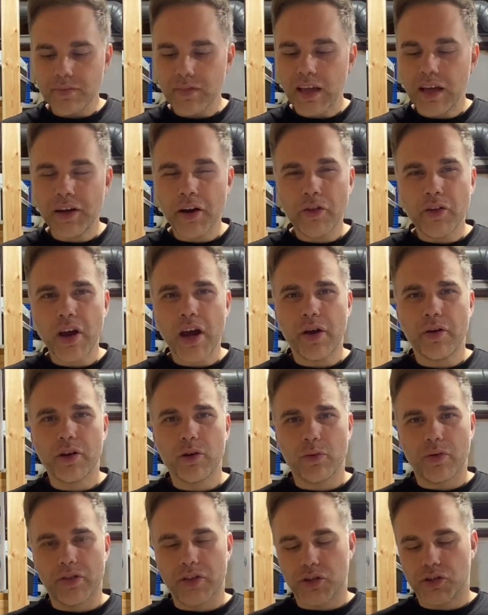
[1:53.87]
Another area
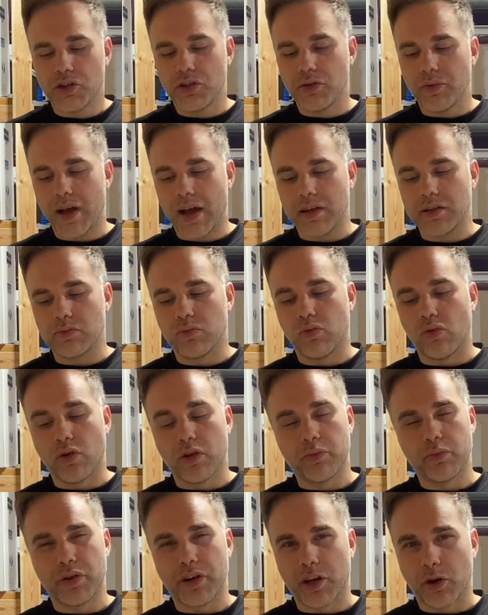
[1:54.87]
where the shoe has
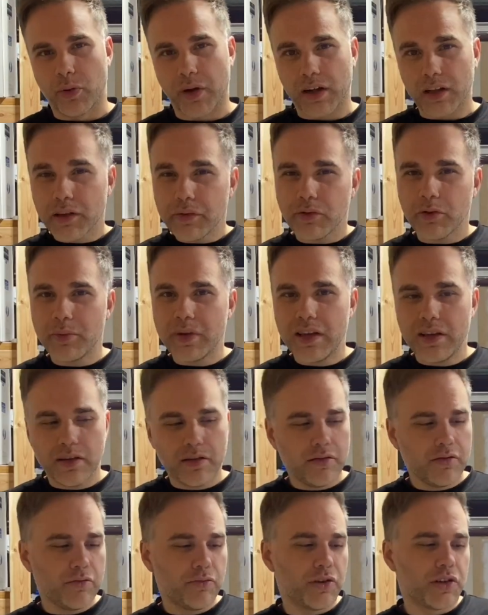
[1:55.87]
worn pretty quickly for me,
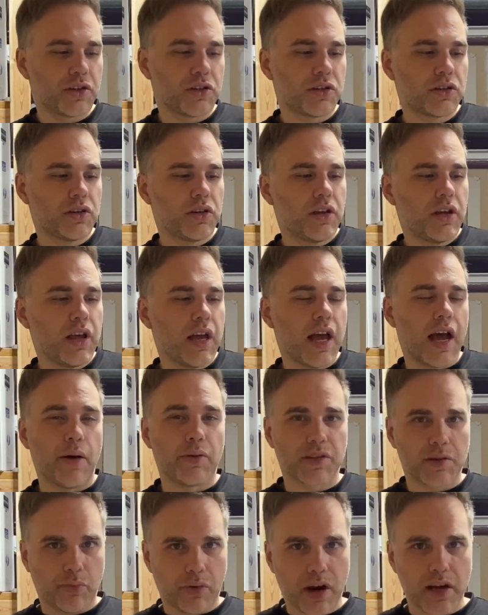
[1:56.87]
which I was
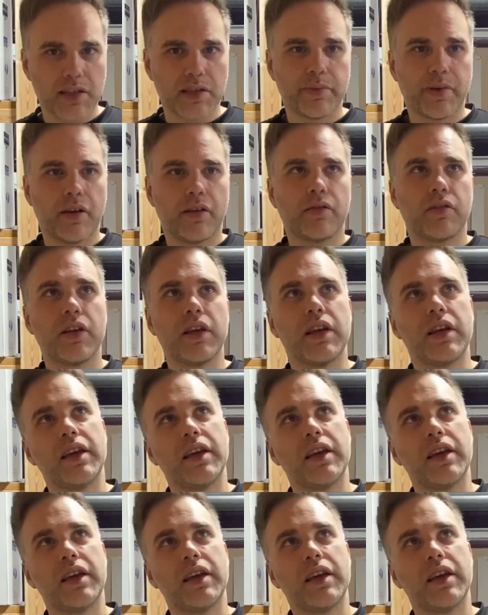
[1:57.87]
surprised about.